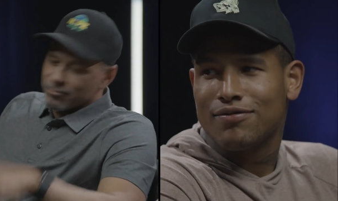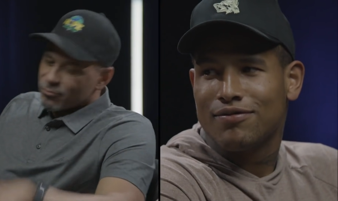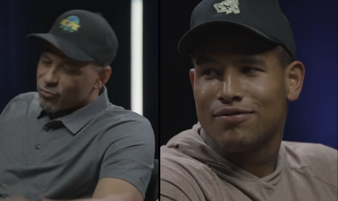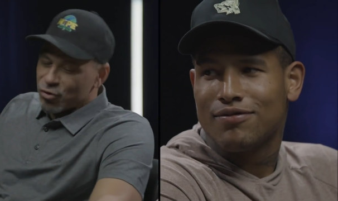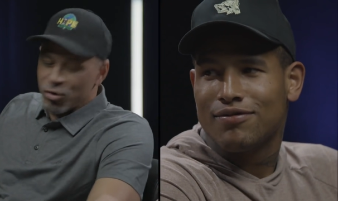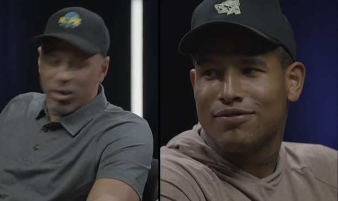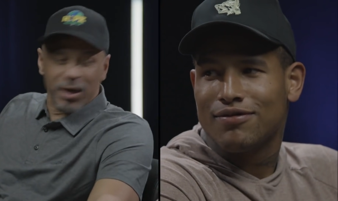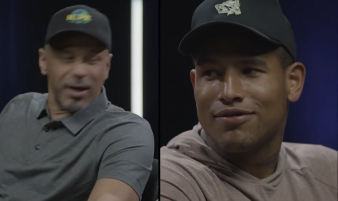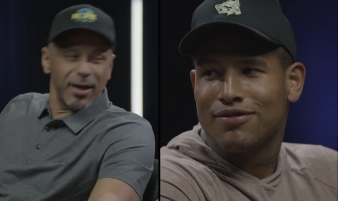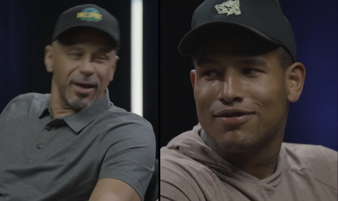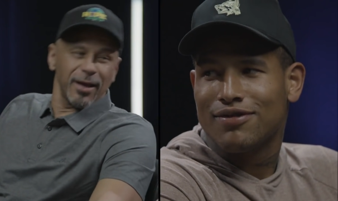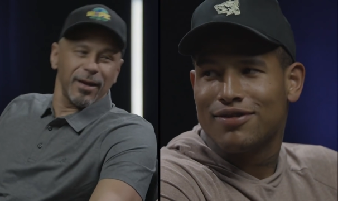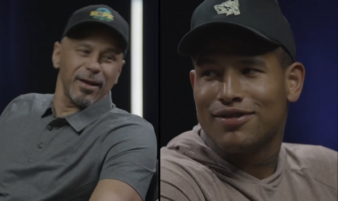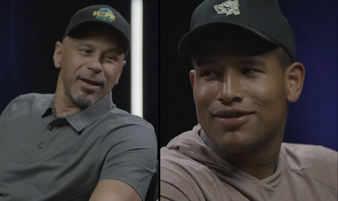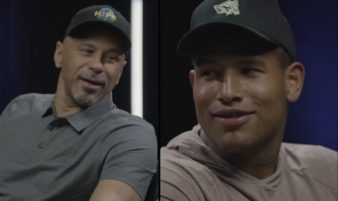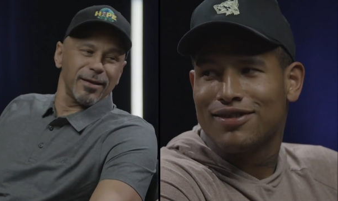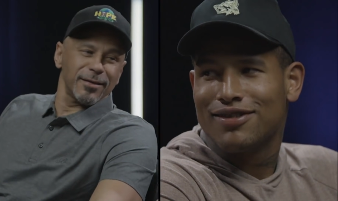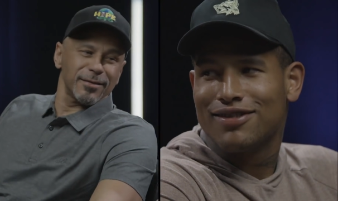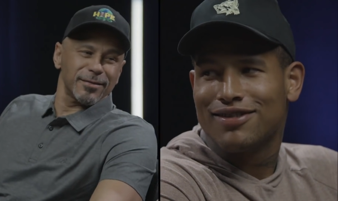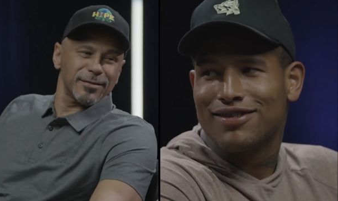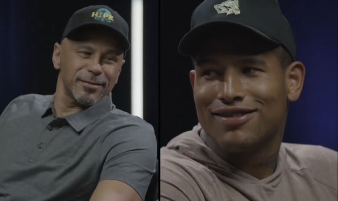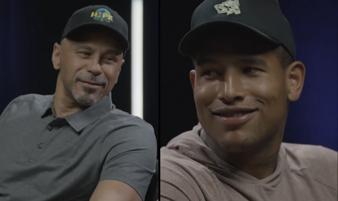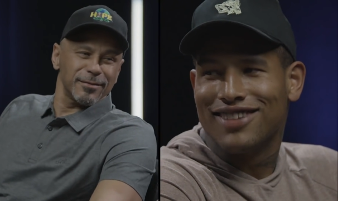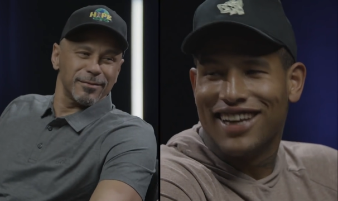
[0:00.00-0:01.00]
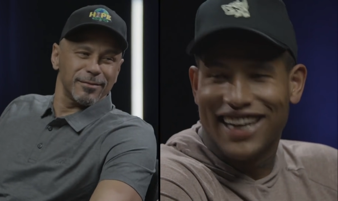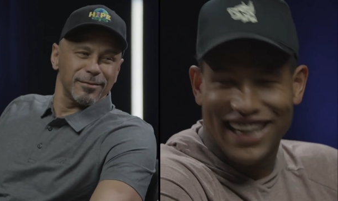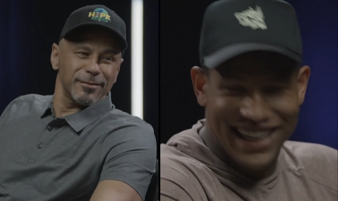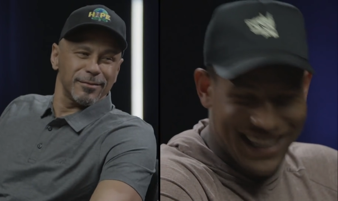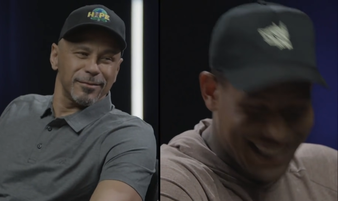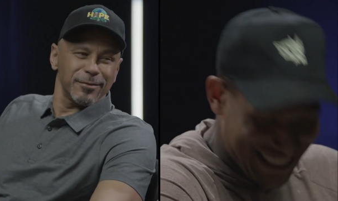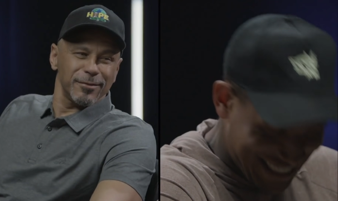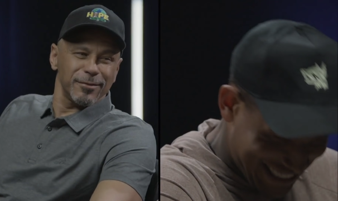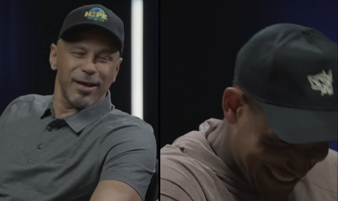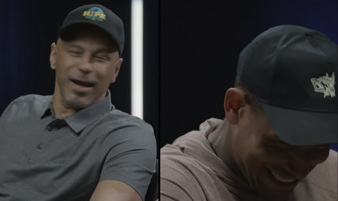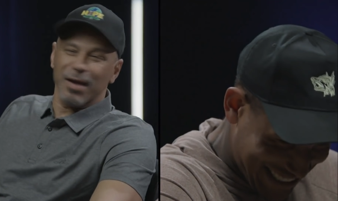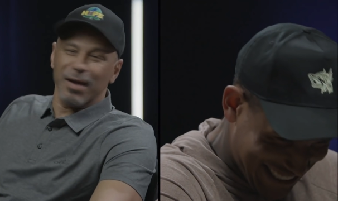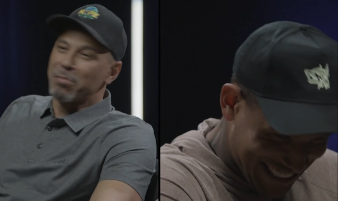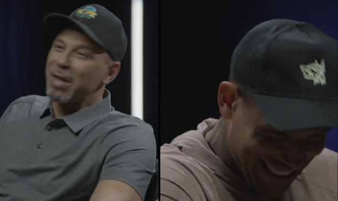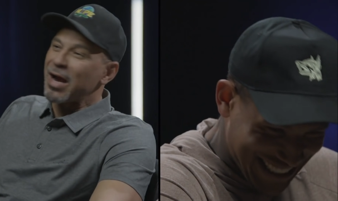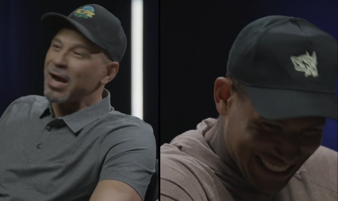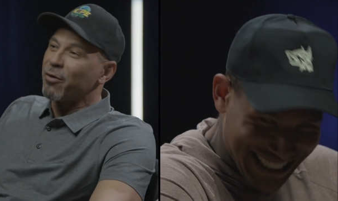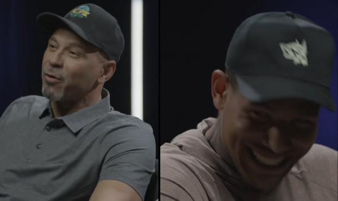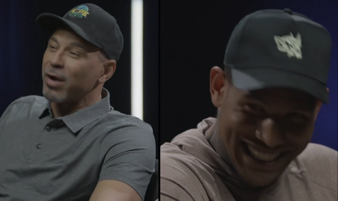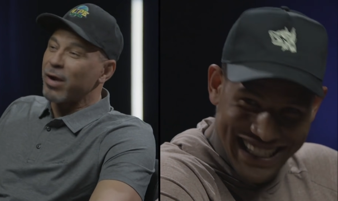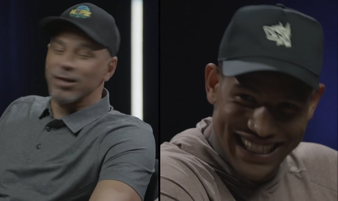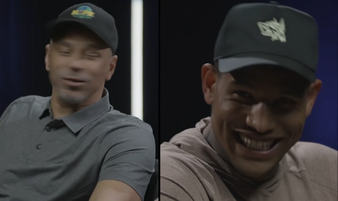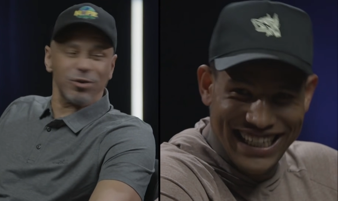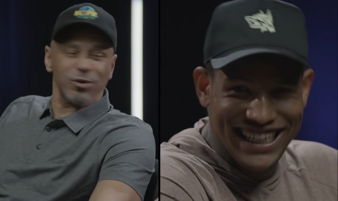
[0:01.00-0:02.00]
Speaker 1: you got headaches. You got
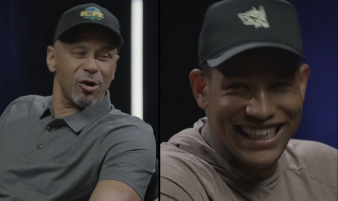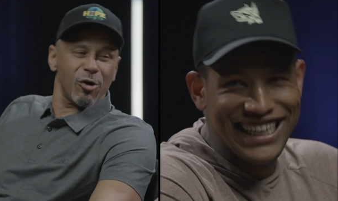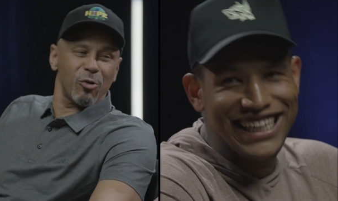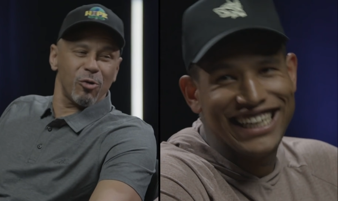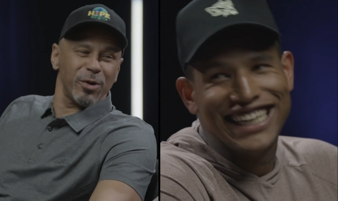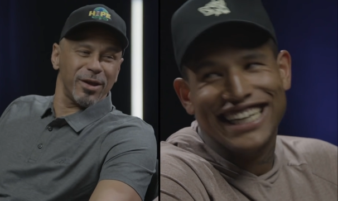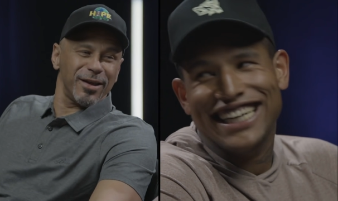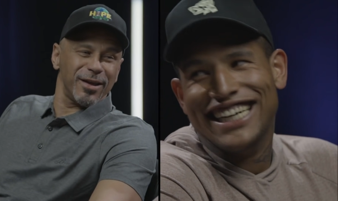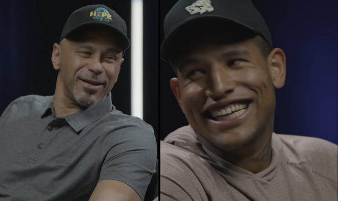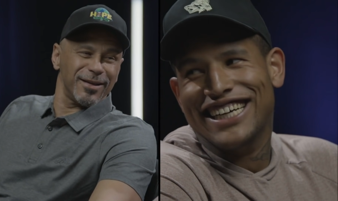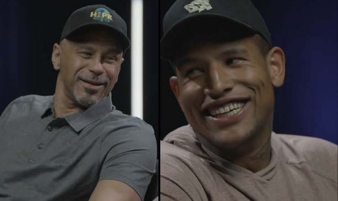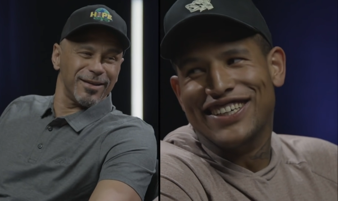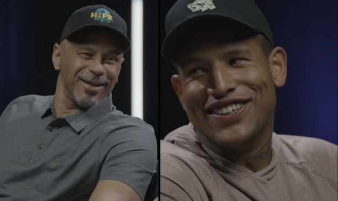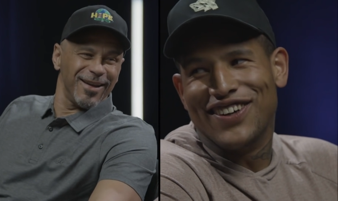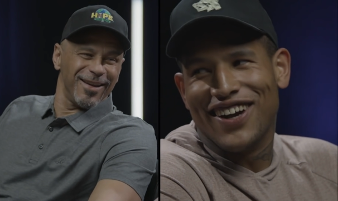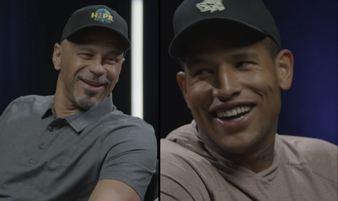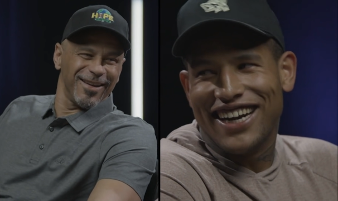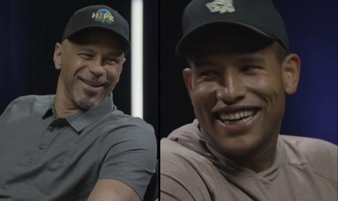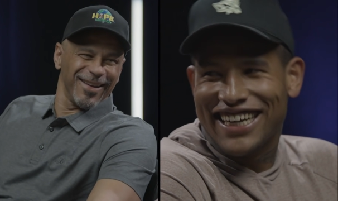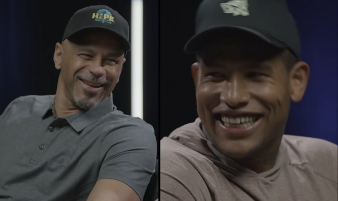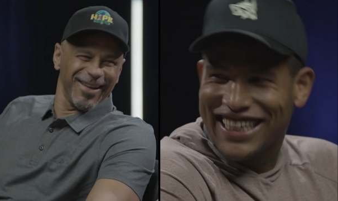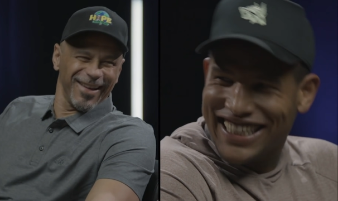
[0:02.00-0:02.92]
migraines all week. Right.